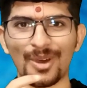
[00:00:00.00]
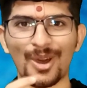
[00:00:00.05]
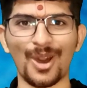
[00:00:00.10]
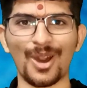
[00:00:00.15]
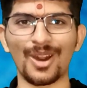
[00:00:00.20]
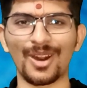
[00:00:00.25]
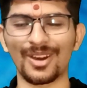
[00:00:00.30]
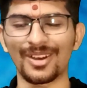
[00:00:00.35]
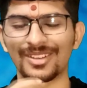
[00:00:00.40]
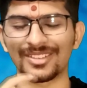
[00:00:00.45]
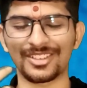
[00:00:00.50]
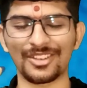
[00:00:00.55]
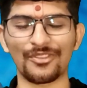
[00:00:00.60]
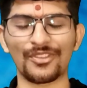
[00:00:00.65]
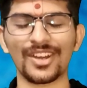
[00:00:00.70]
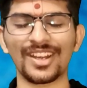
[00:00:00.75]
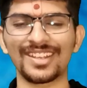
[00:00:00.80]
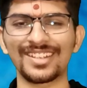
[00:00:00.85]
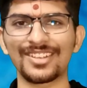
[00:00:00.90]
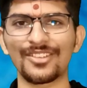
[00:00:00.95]
uh,
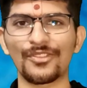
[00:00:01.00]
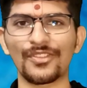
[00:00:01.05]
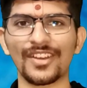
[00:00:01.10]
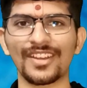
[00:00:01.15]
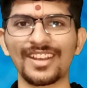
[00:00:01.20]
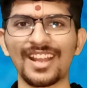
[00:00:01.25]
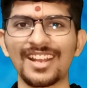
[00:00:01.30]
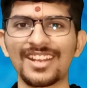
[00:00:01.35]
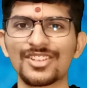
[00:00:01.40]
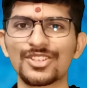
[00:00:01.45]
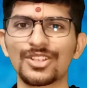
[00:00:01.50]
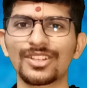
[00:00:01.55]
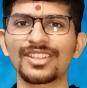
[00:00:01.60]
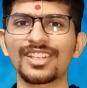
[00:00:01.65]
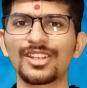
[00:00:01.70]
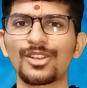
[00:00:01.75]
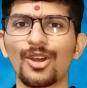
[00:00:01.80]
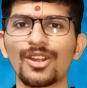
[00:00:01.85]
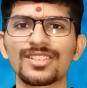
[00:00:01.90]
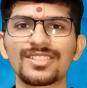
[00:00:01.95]
different in different direction
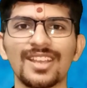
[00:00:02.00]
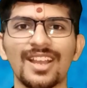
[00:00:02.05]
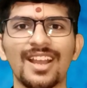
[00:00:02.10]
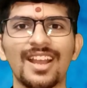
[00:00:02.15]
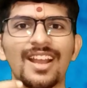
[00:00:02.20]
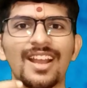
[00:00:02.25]
they thought